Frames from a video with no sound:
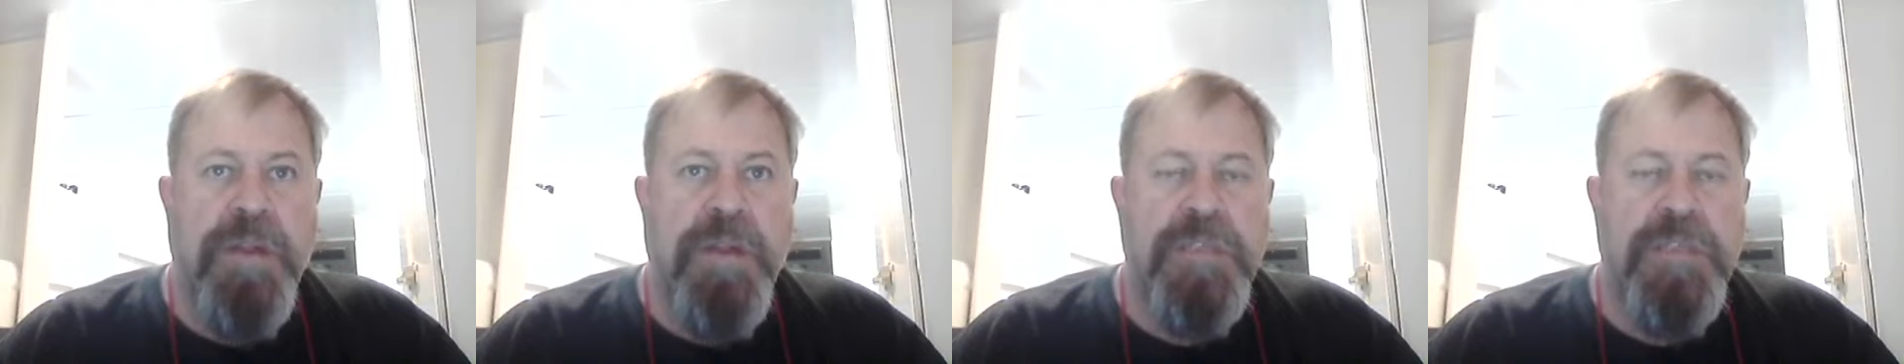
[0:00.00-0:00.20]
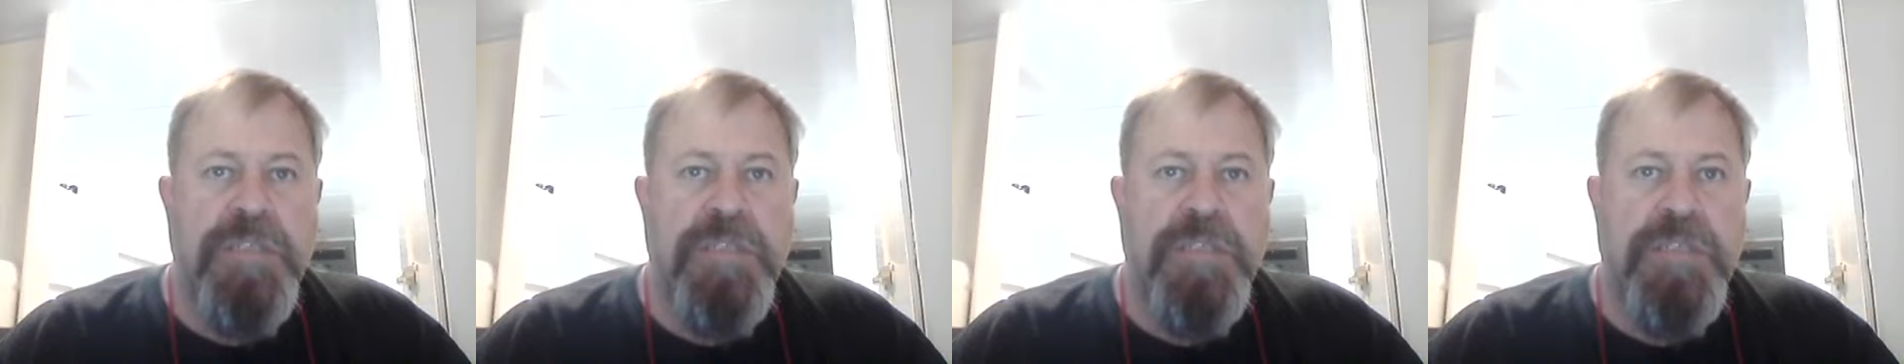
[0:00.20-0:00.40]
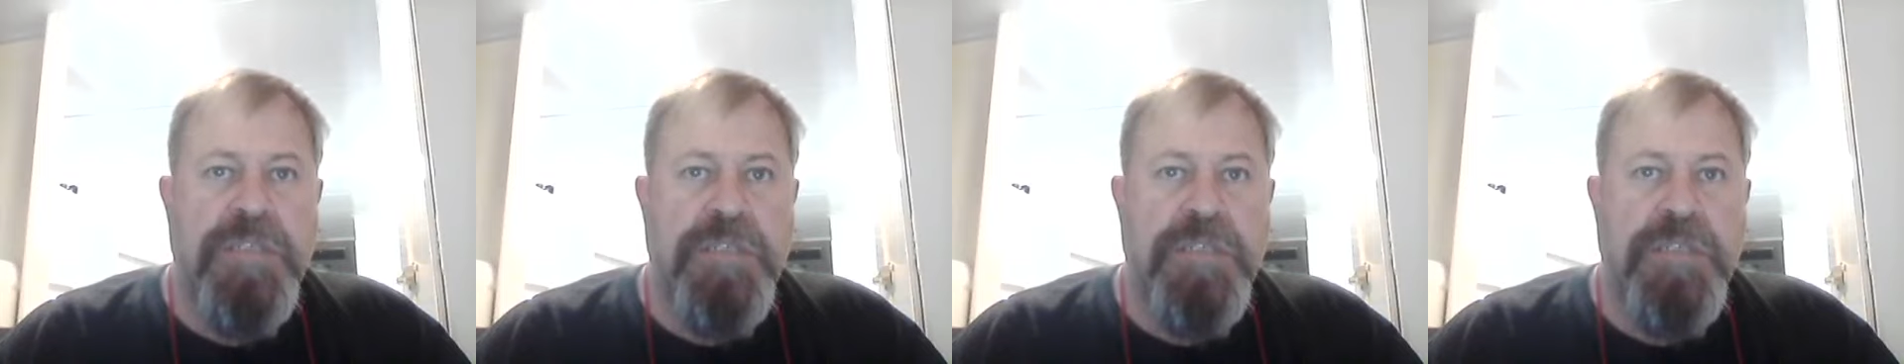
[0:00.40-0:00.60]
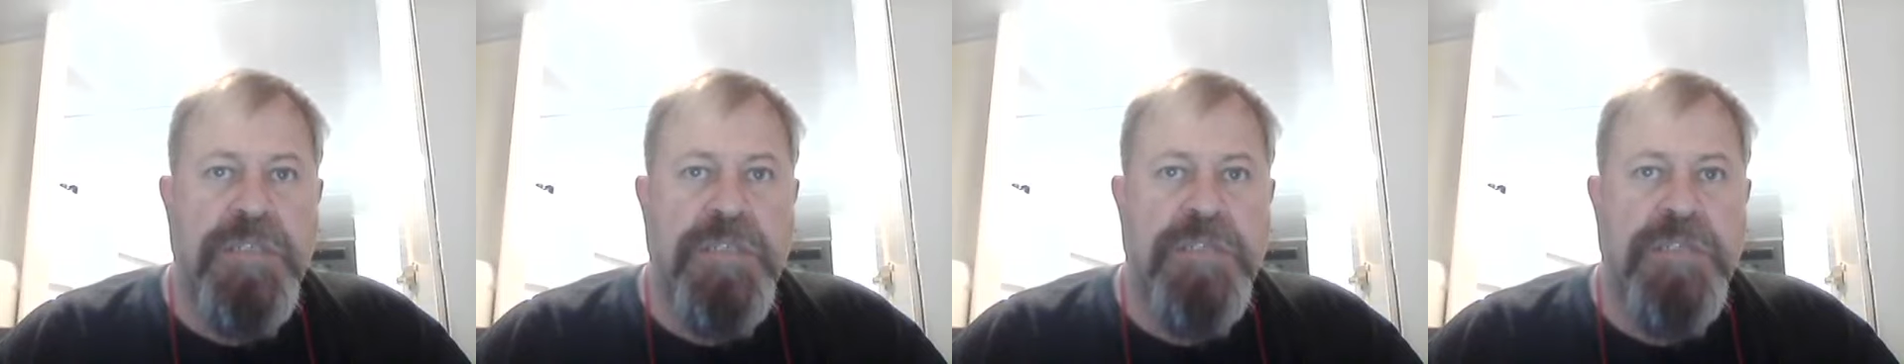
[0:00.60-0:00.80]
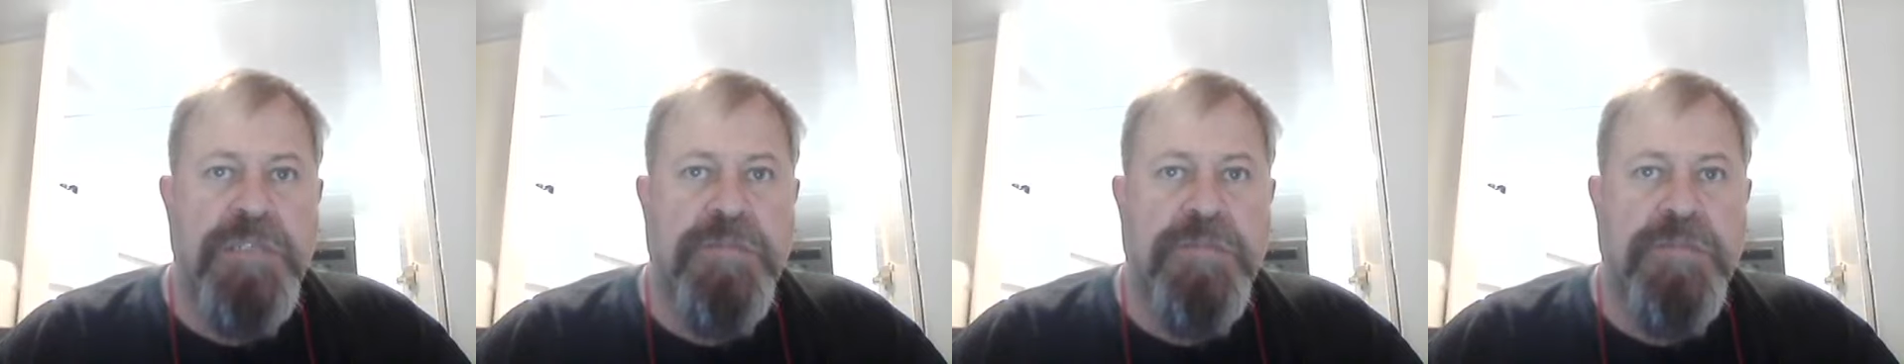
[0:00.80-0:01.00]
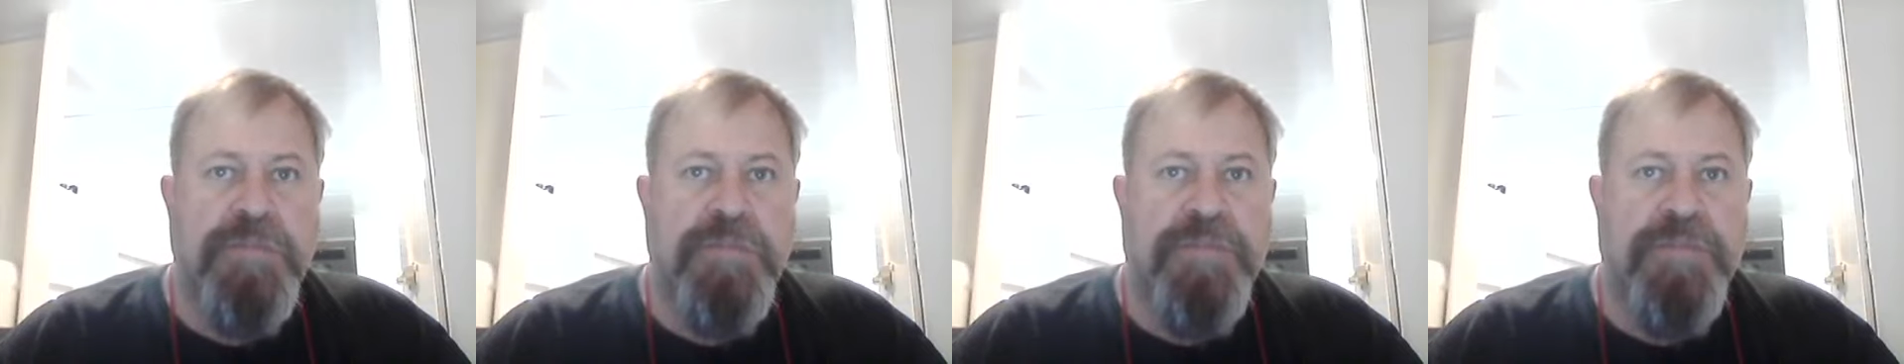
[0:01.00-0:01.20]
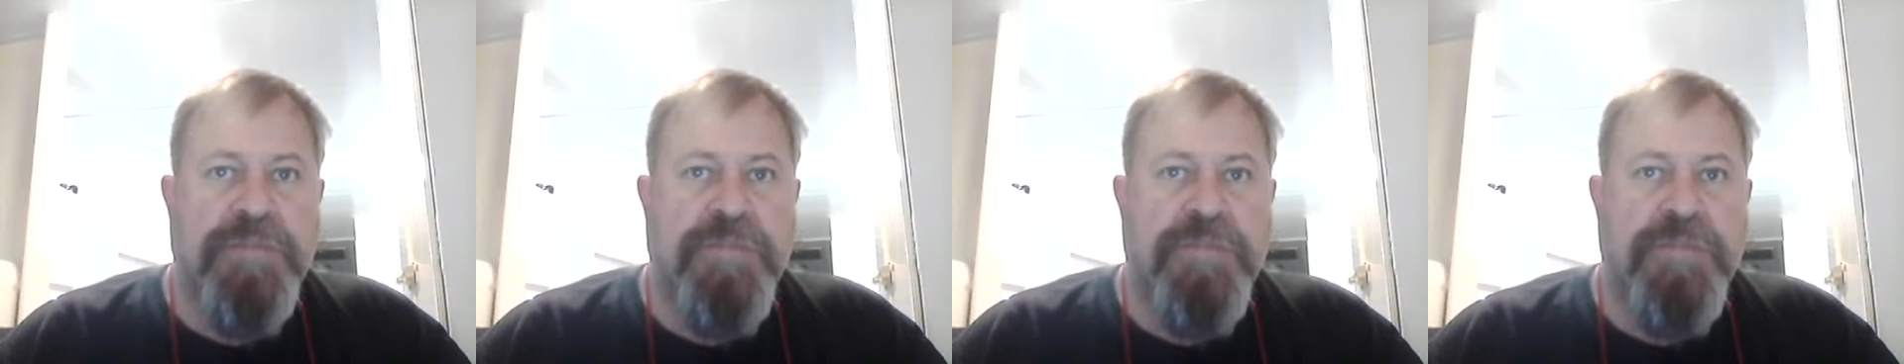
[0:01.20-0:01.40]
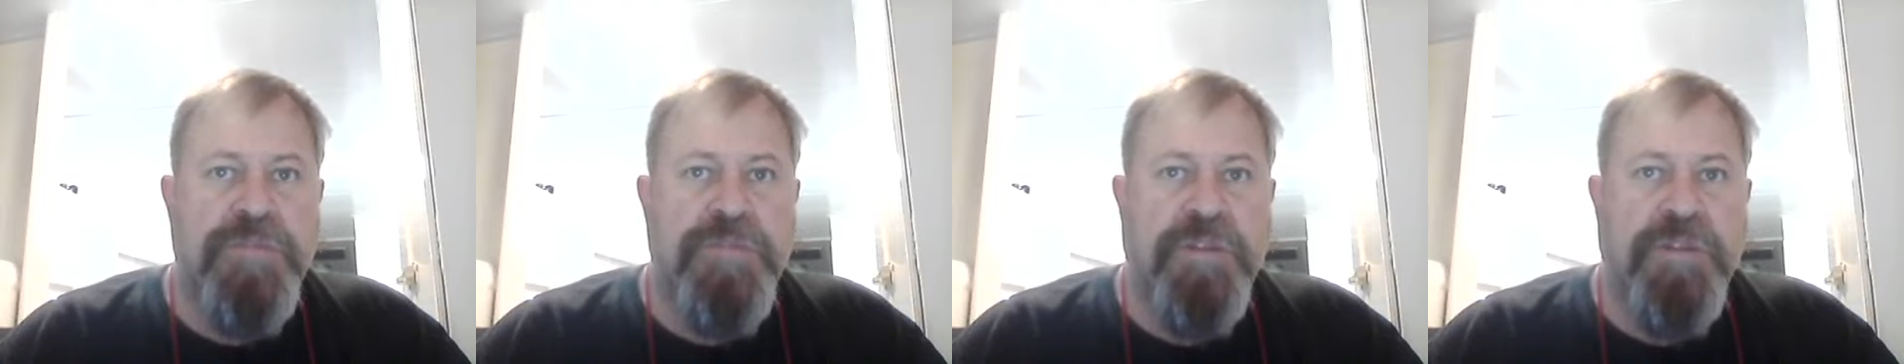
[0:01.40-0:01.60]
is
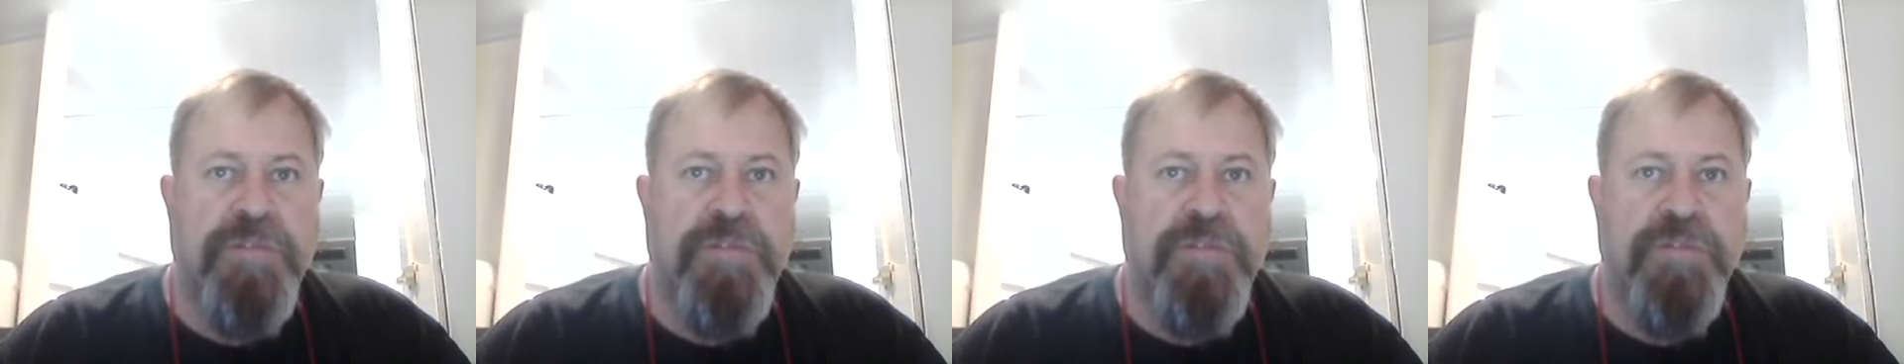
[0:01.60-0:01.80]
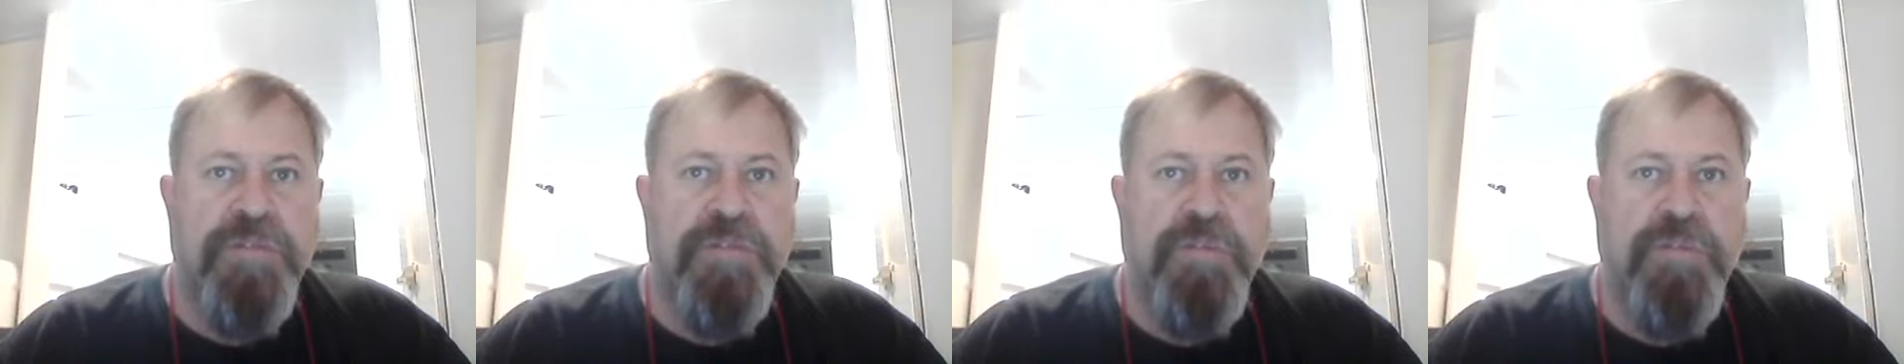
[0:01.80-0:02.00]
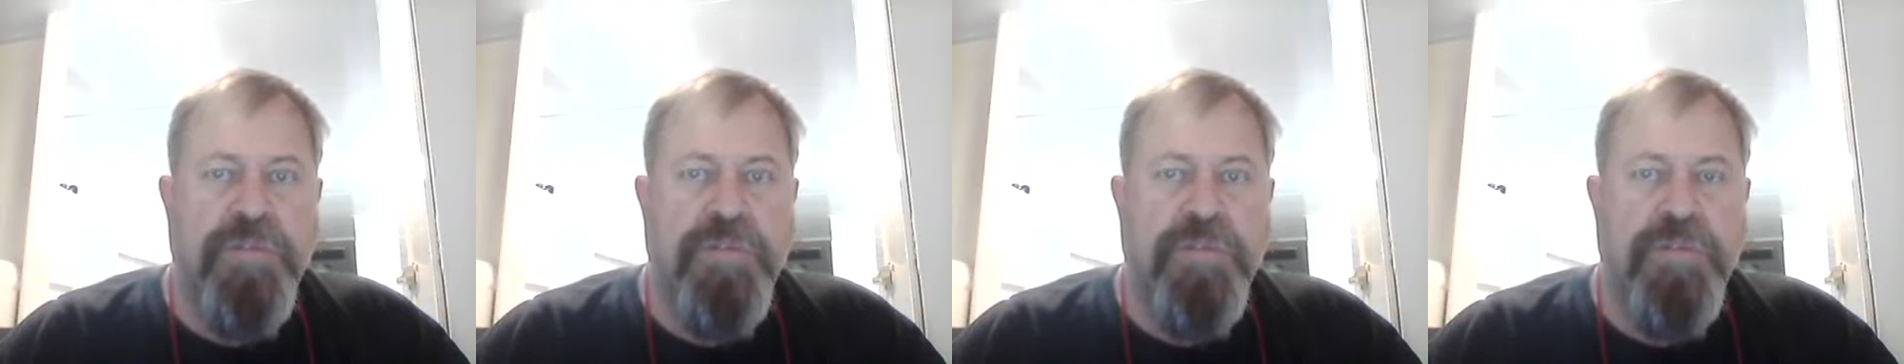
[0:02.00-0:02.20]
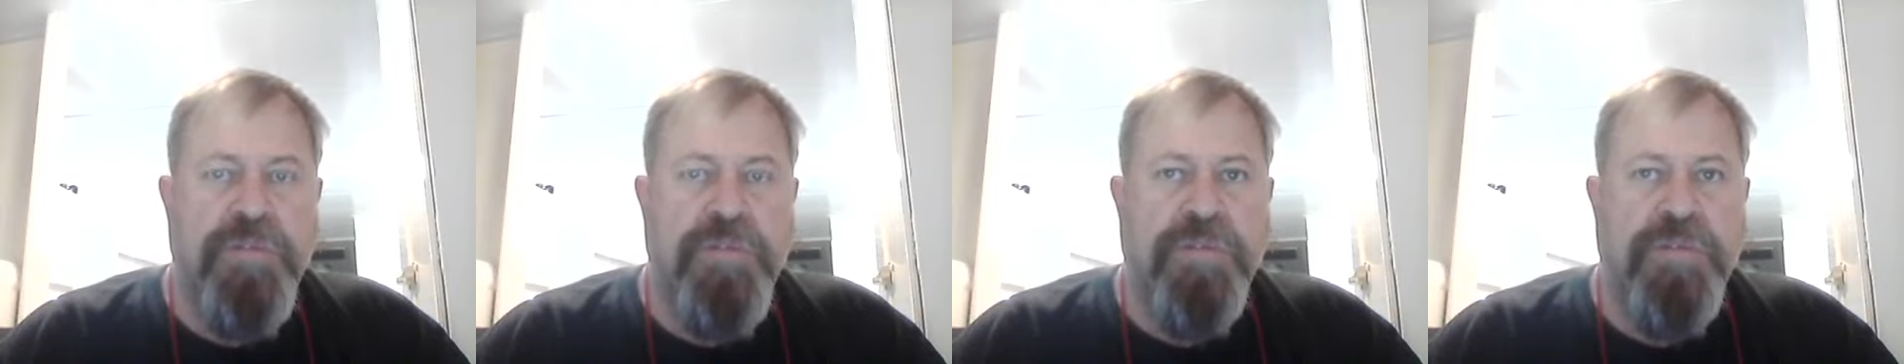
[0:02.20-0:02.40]
from south to north.